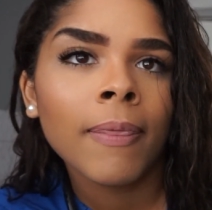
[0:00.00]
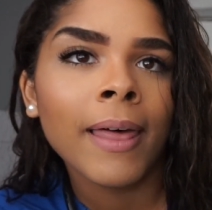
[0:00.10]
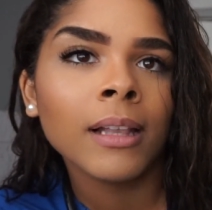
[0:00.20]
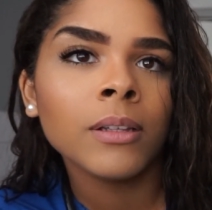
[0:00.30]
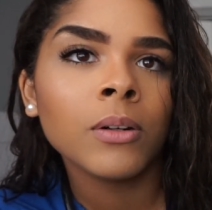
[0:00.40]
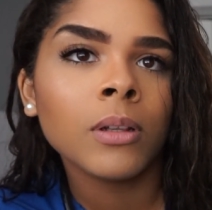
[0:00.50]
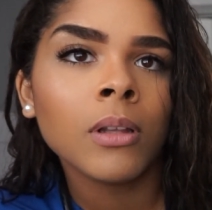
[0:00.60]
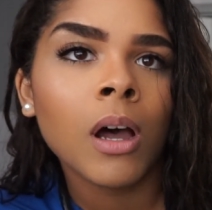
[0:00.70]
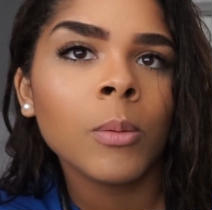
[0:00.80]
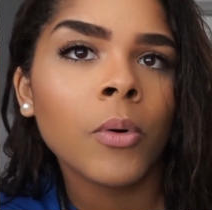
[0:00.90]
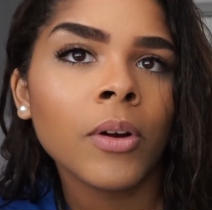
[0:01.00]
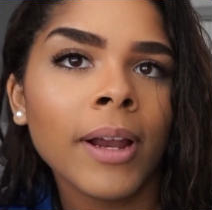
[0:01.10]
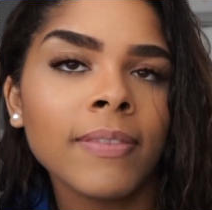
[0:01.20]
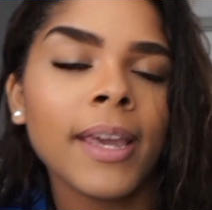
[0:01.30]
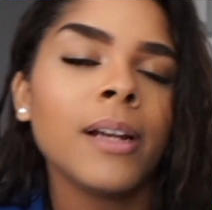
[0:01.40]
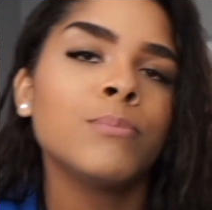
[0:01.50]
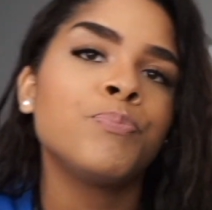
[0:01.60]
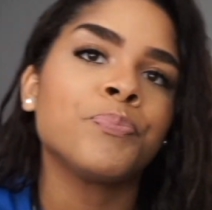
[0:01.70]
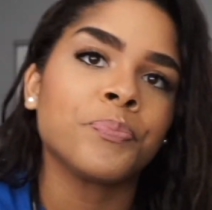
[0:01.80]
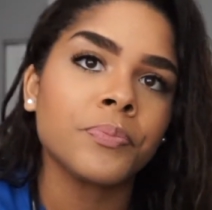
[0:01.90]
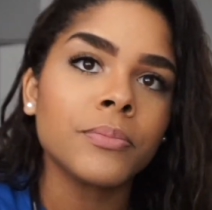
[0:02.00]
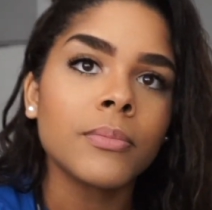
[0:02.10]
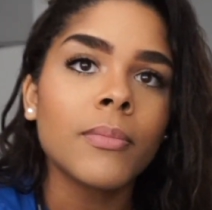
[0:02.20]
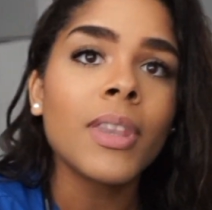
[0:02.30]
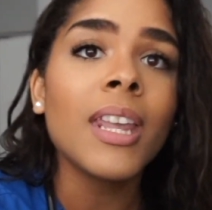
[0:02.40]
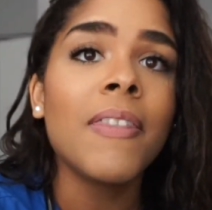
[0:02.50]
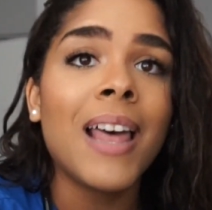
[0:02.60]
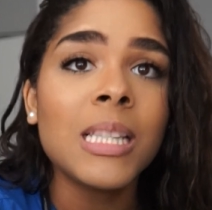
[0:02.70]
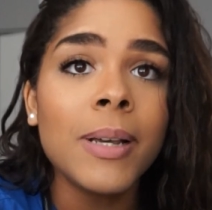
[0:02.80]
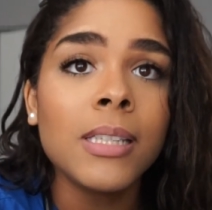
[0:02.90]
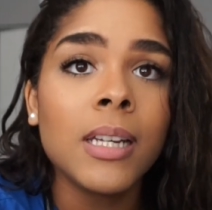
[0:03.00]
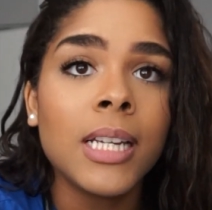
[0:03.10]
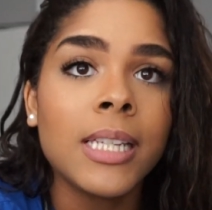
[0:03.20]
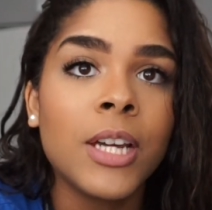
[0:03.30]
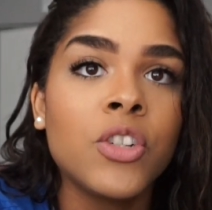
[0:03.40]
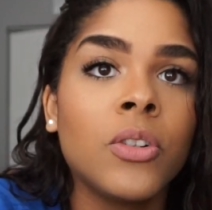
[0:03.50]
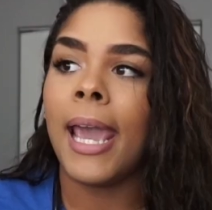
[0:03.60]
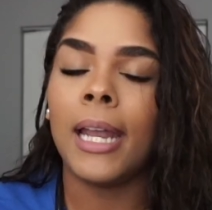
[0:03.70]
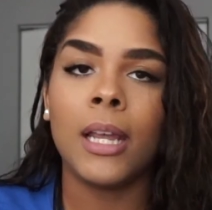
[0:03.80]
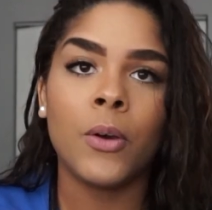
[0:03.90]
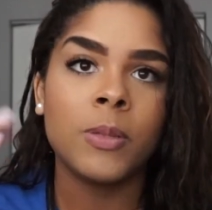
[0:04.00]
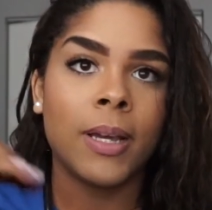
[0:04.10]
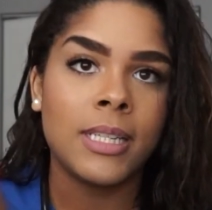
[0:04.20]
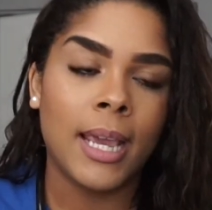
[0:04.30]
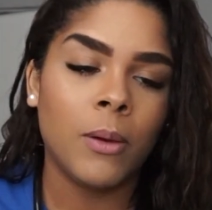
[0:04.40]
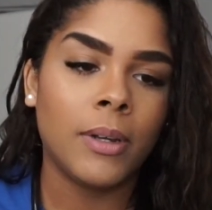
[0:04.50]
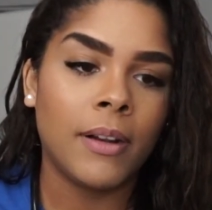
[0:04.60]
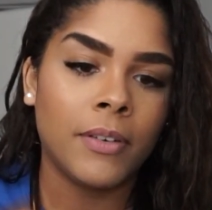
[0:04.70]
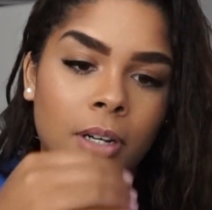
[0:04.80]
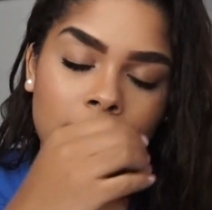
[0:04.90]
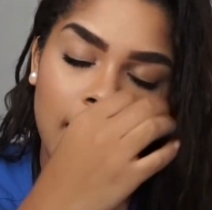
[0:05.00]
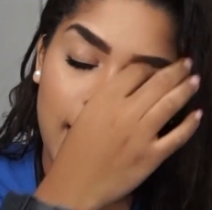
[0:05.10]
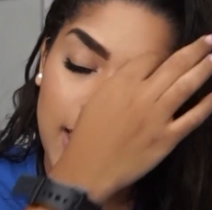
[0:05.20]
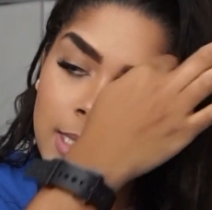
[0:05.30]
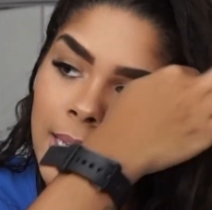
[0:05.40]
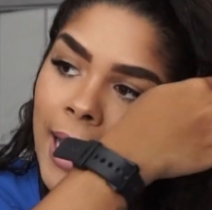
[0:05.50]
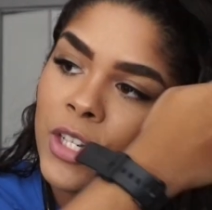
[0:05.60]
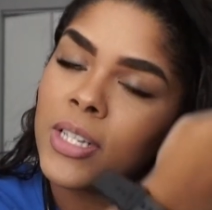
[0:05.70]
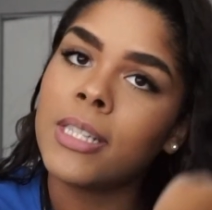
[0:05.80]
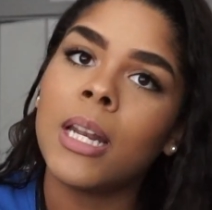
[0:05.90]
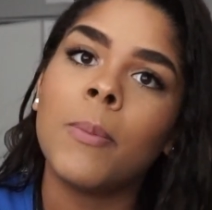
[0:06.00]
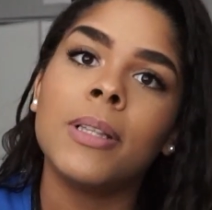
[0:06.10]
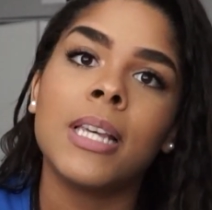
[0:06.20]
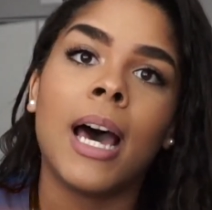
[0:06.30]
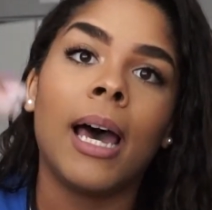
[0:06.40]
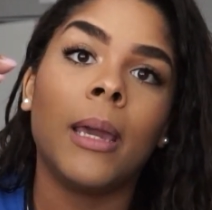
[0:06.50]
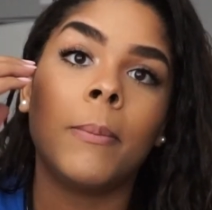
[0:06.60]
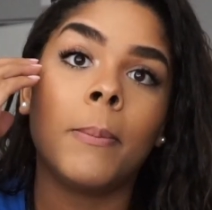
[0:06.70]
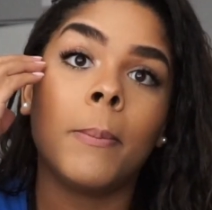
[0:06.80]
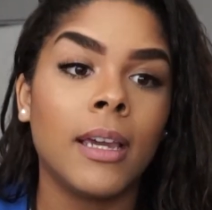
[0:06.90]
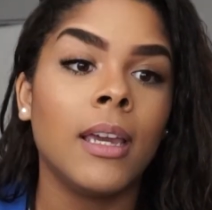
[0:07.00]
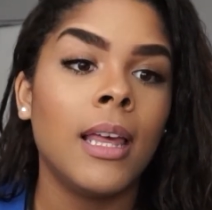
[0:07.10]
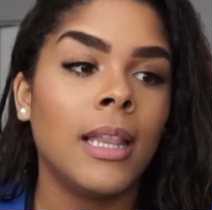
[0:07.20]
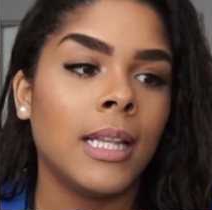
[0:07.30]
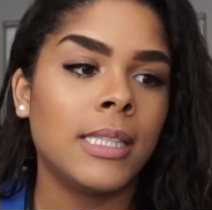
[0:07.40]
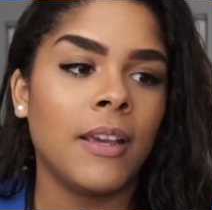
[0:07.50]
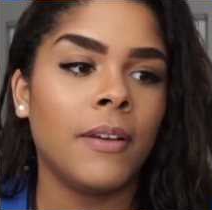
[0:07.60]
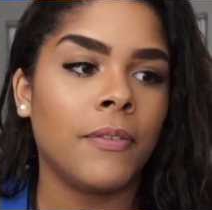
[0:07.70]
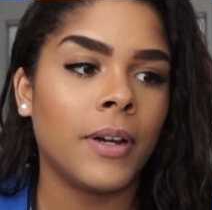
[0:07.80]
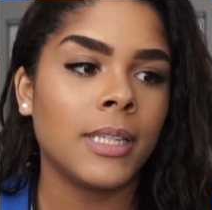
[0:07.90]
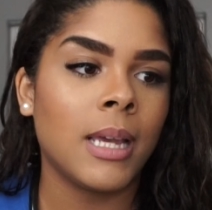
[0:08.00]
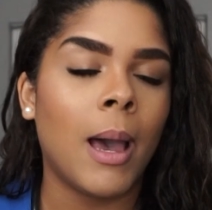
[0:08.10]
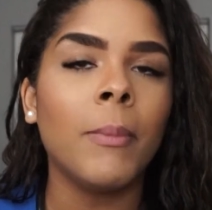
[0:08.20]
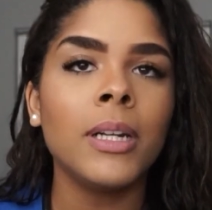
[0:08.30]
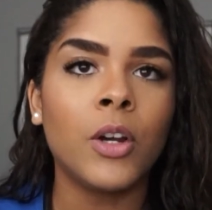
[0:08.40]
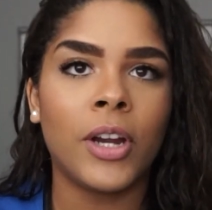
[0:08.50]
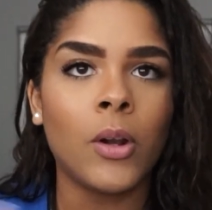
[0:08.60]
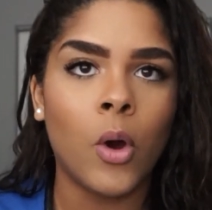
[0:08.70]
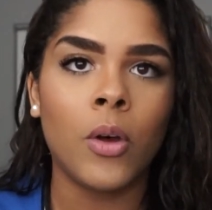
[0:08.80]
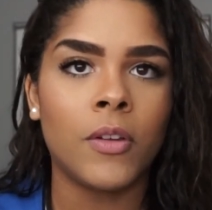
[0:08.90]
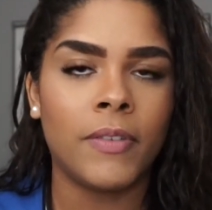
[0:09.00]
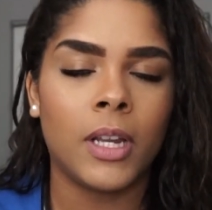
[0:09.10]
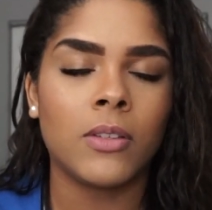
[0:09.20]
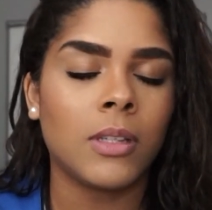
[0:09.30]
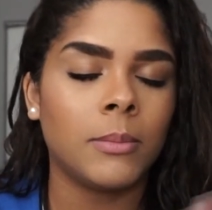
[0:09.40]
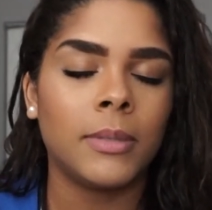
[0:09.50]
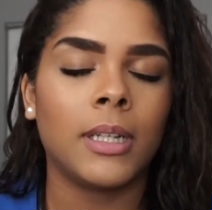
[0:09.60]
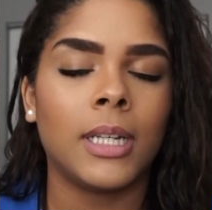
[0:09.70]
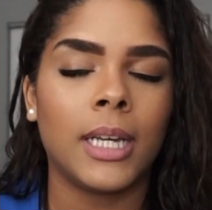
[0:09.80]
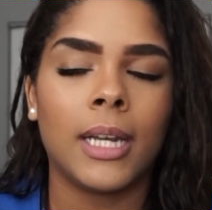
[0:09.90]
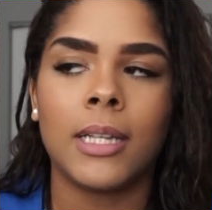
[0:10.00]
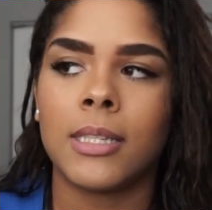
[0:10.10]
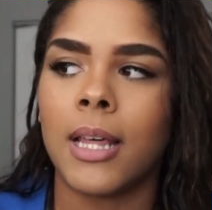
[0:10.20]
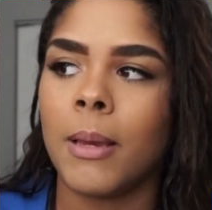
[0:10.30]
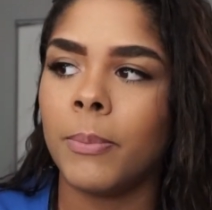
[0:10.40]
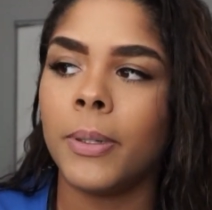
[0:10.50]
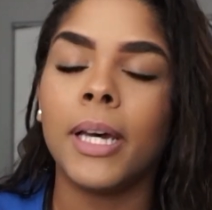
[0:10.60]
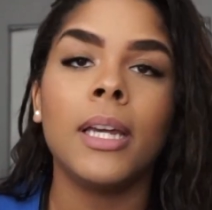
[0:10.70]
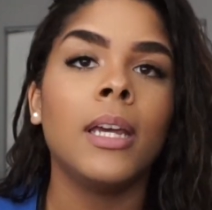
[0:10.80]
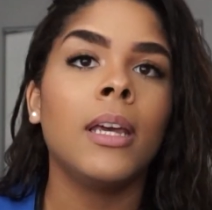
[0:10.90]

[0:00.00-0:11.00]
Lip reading: that little long board right there. That's my study schedule, and it goes by day, whatever, and I just set up a time. Let's say, for example, I'm gonna create a whole other video, so I'm not gonna get into that, but